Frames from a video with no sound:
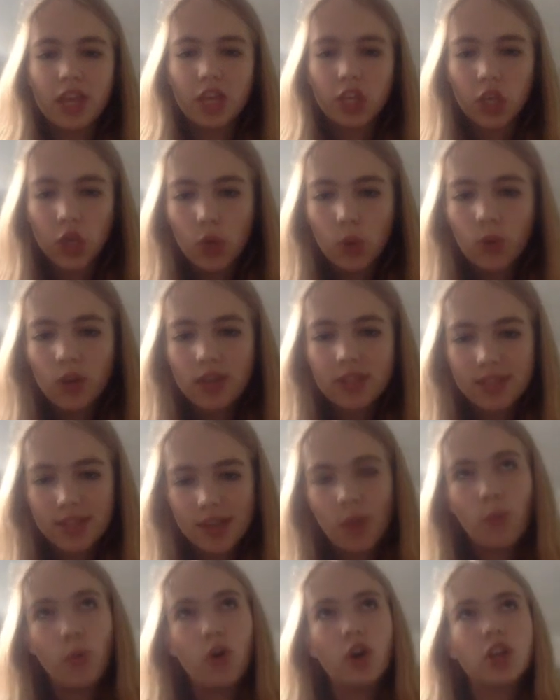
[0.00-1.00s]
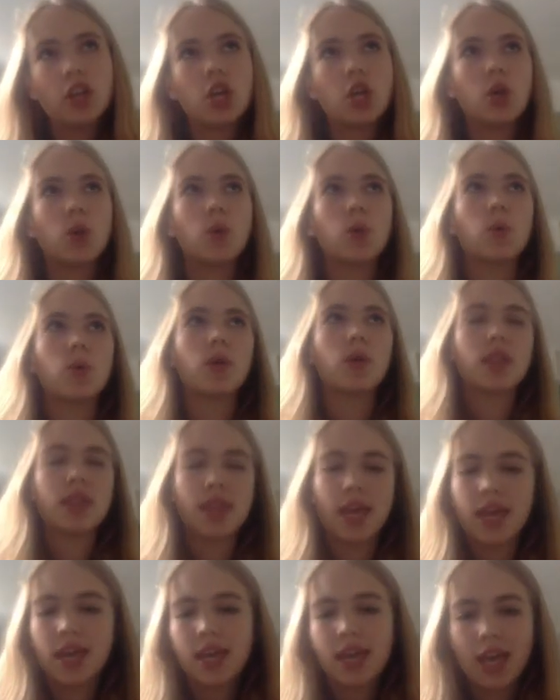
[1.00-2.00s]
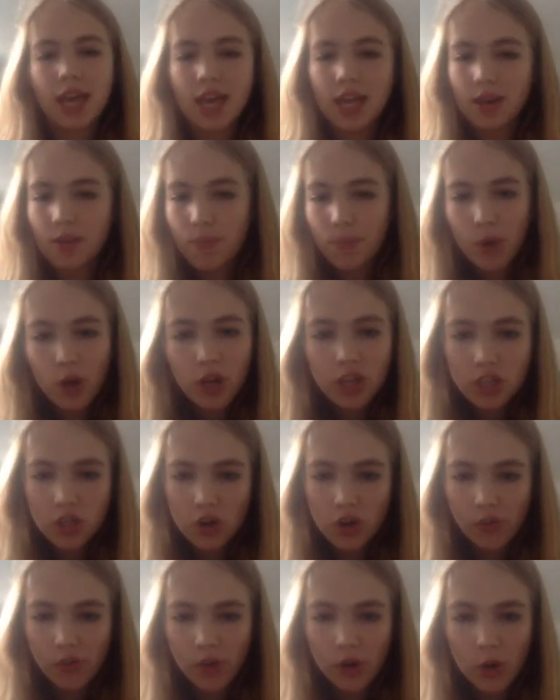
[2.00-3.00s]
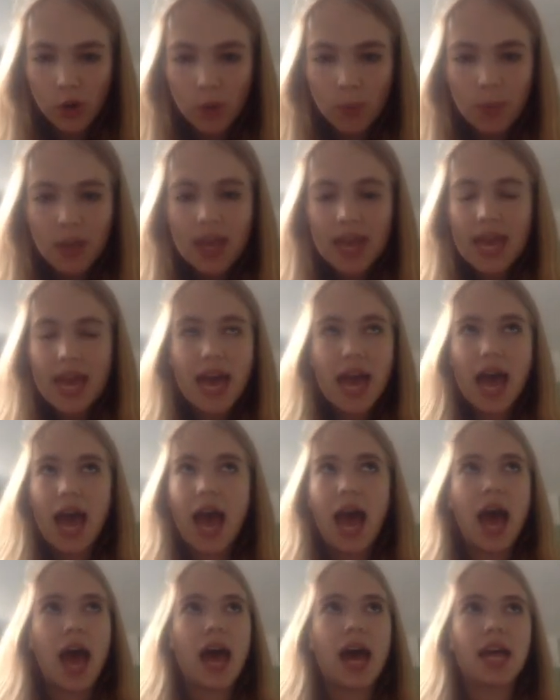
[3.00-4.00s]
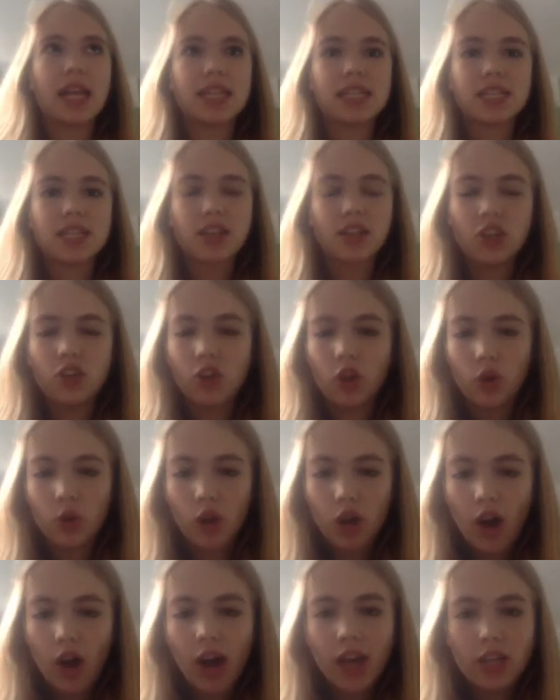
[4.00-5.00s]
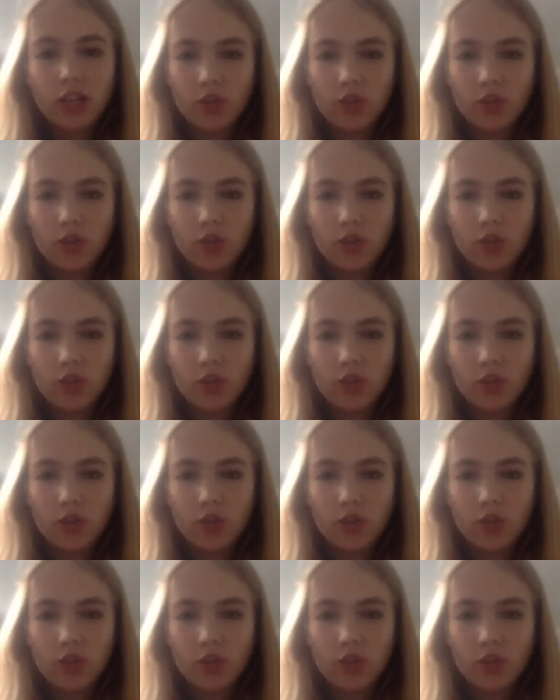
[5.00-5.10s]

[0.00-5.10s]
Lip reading: you are someone who they can put into a room and guide